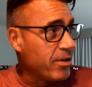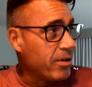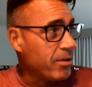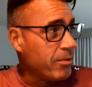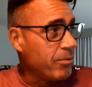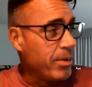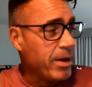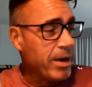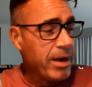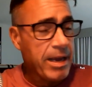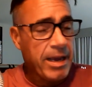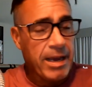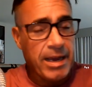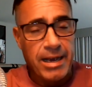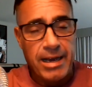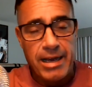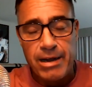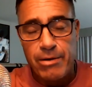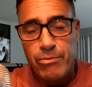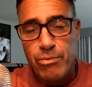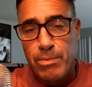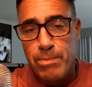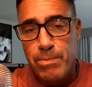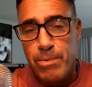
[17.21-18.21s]
we
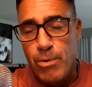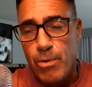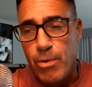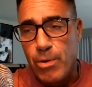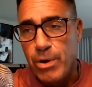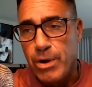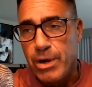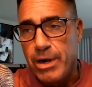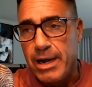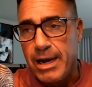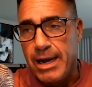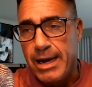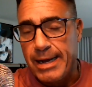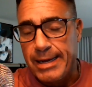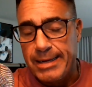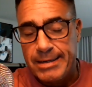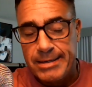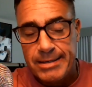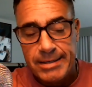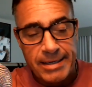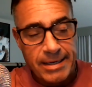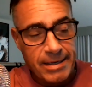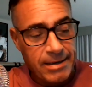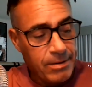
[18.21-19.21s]
reported
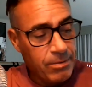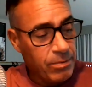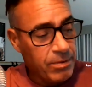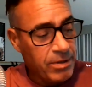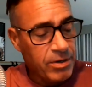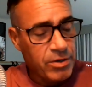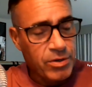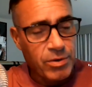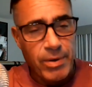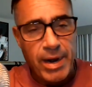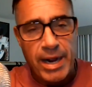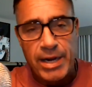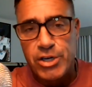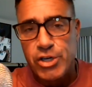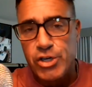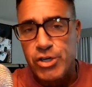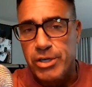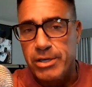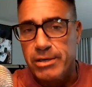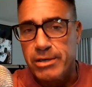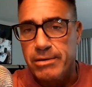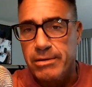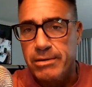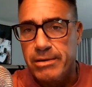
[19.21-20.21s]
on, you know, the
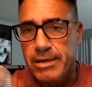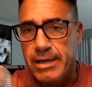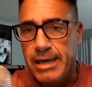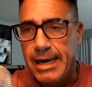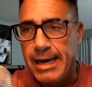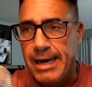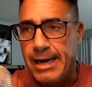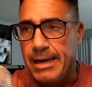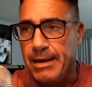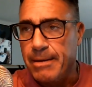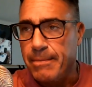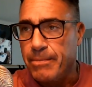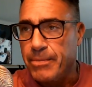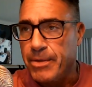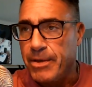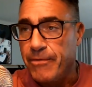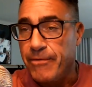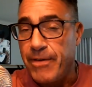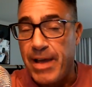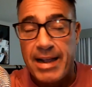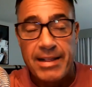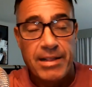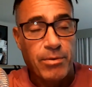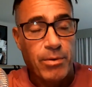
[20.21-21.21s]
direction, the
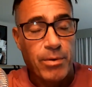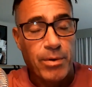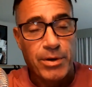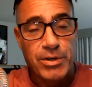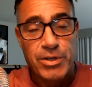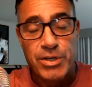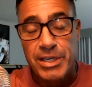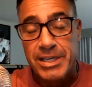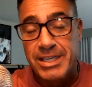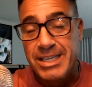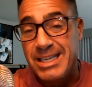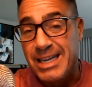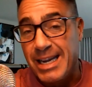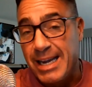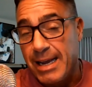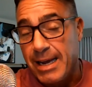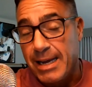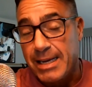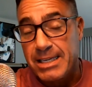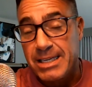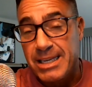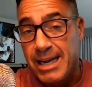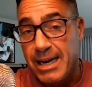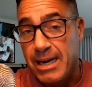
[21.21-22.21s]
fact that we were
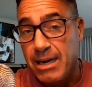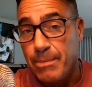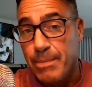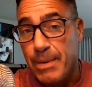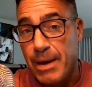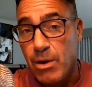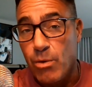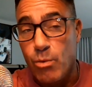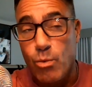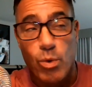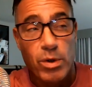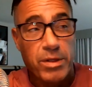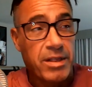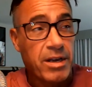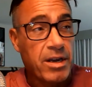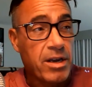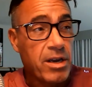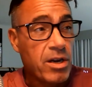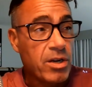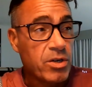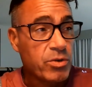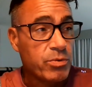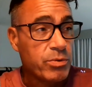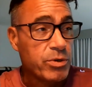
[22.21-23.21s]
excited about what the
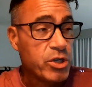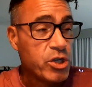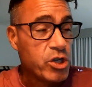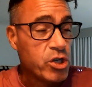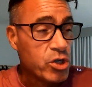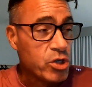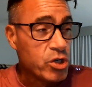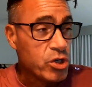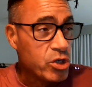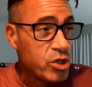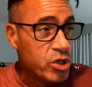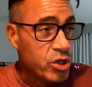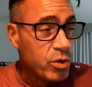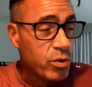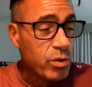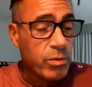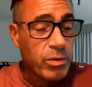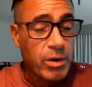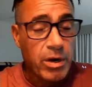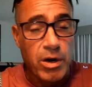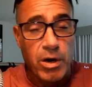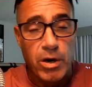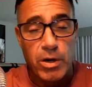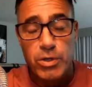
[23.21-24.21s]
country should do
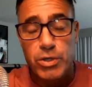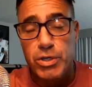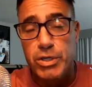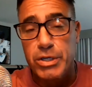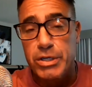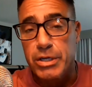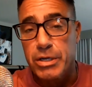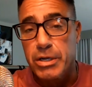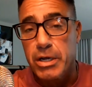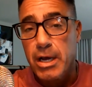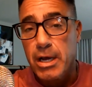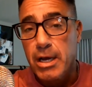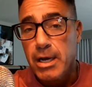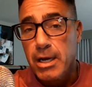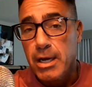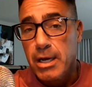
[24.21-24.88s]
in regards to